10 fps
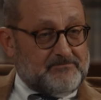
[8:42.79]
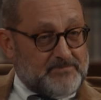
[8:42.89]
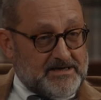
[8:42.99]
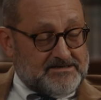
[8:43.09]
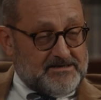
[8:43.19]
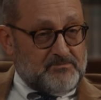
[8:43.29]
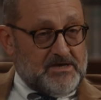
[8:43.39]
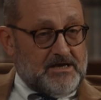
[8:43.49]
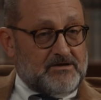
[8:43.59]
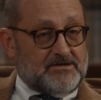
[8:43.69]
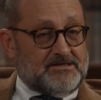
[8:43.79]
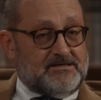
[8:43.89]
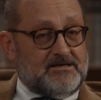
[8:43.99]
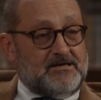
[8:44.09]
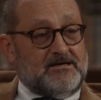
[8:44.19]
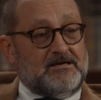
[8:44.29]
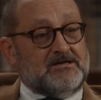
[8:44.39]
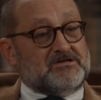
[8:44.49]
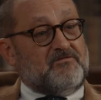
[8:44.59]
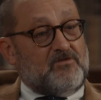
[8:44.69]
by something else
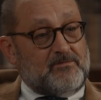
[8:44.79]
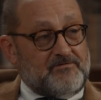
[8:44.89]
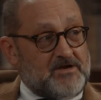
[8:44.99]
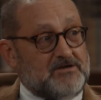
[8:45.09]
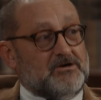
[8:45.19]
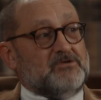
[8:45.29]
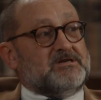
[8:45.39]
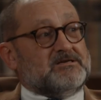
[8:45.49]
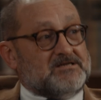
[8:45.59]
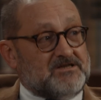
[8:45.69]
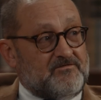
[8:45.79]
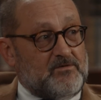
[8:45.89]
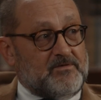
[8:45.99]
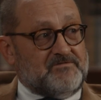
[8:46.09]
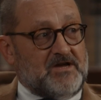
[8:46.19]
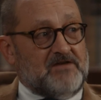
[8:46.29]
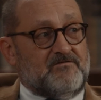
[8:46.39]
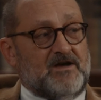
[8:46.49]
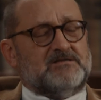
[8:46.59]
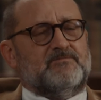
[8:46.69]
is a form of kenosis. It's a form of
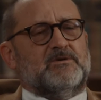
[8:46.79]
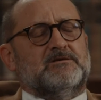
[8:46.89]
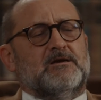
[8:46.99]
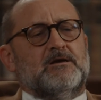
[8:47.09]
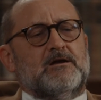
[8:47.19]
divestment.